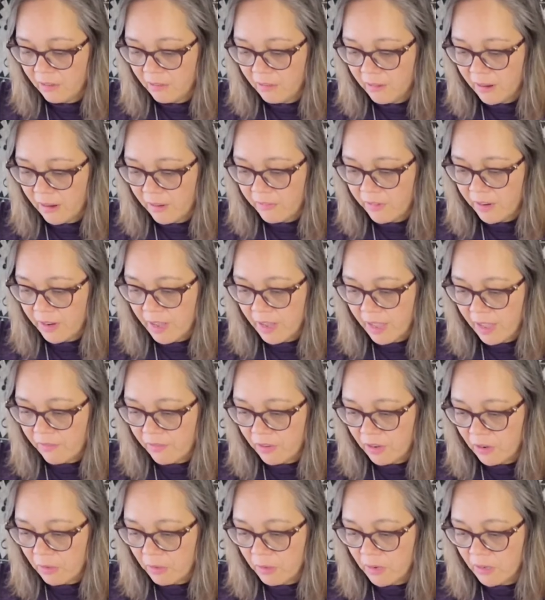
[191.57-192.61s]
wherever you have
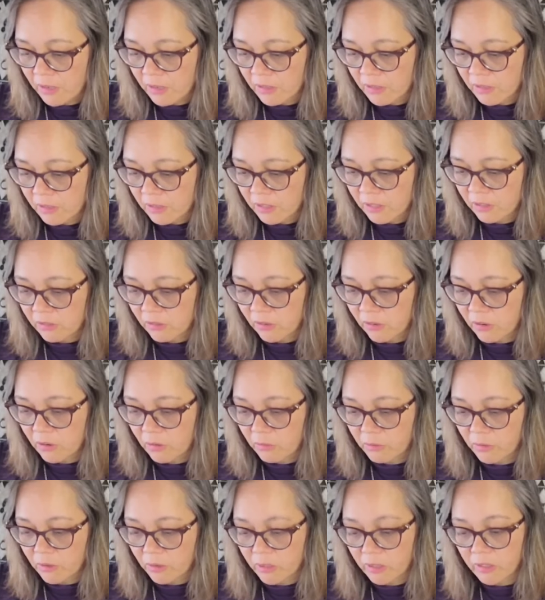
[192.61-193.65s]
a quote or
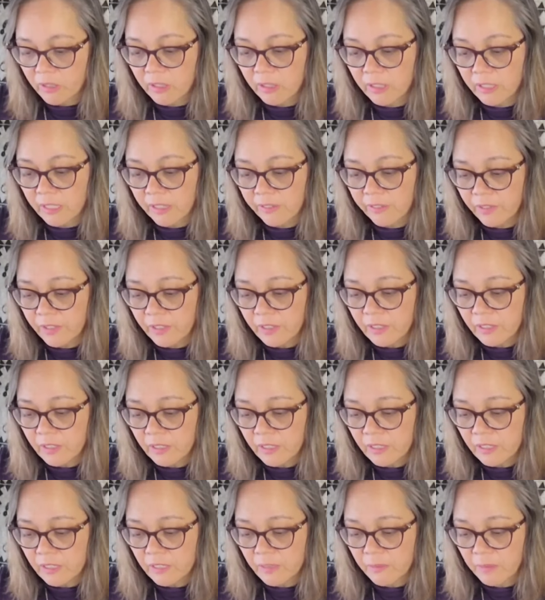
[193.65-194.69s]
word, even,
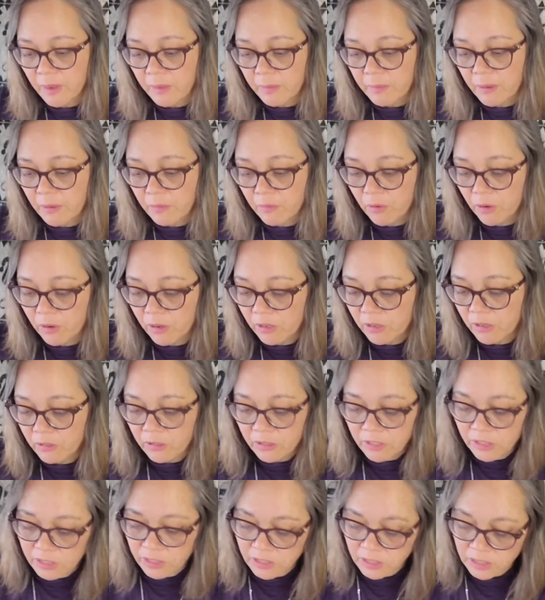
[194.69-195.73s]
because it might be a word
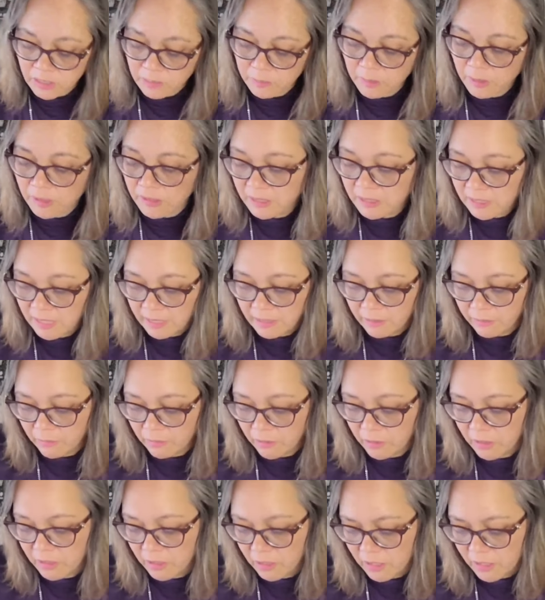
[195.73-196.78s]
or just a small set of
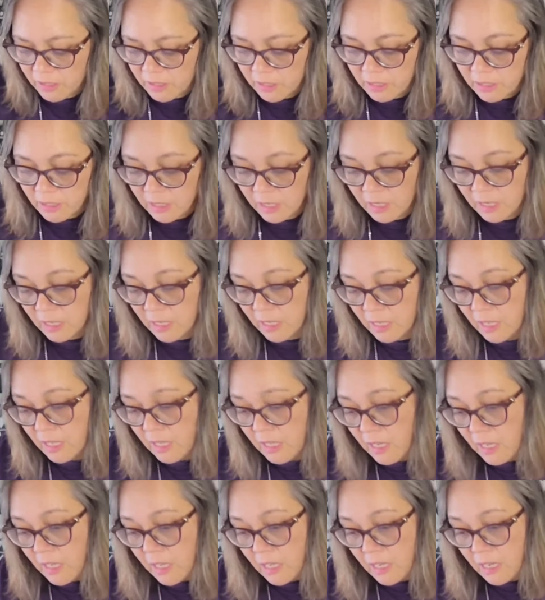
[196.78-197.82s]
words.
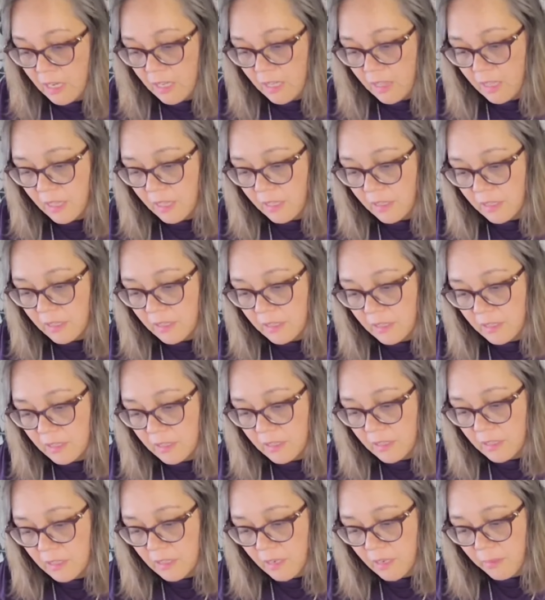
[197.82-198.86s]
And I think this is
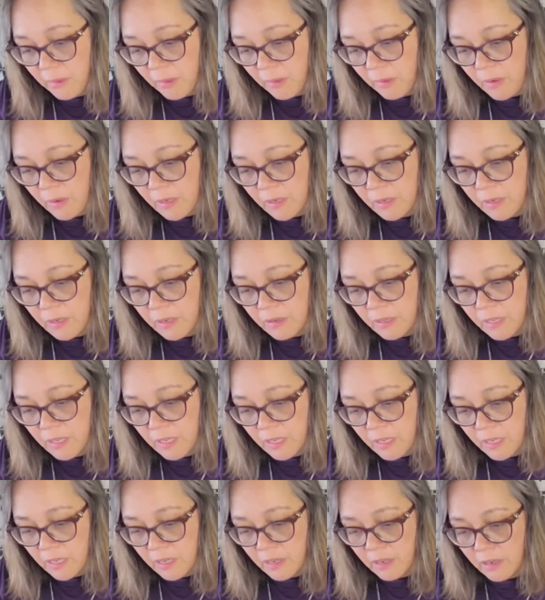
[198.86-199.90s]
a separate one down
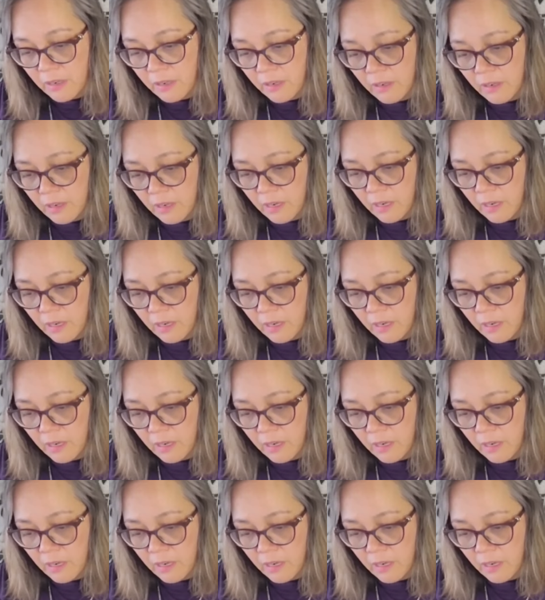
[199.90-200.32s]
here.